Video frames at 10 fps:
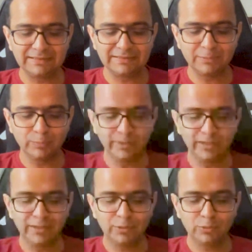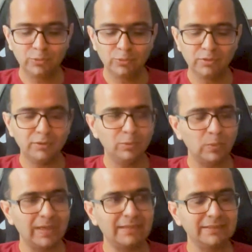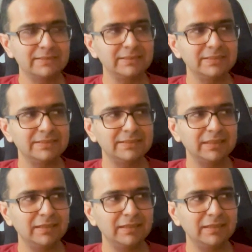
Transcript: the way to look at this is,